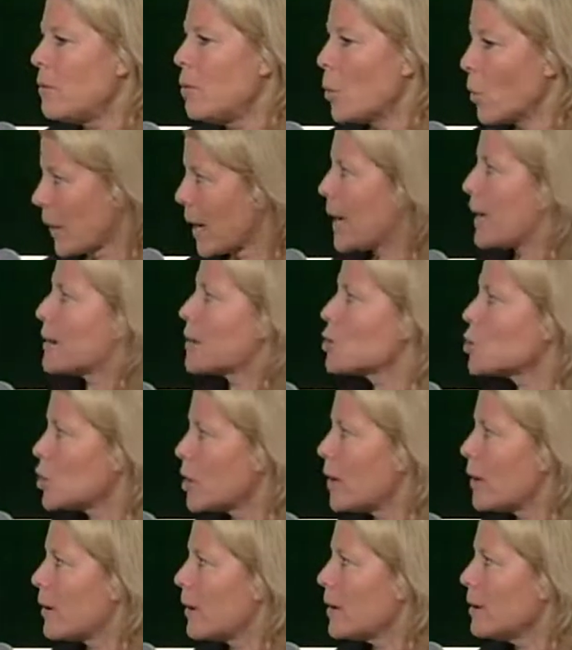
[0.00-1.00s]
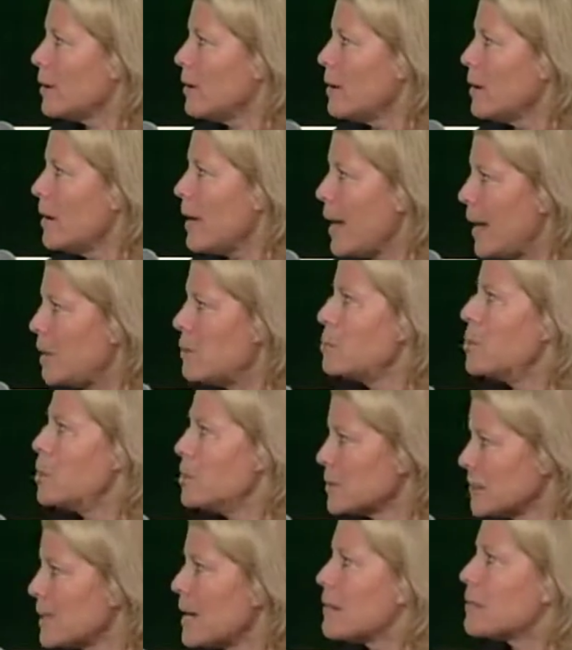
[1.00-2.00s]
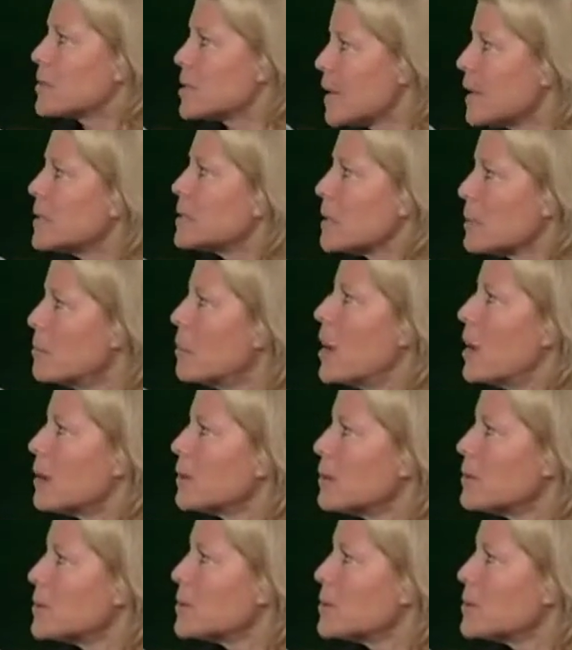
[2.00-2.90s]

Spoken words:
organic sharing and impose an advertising model.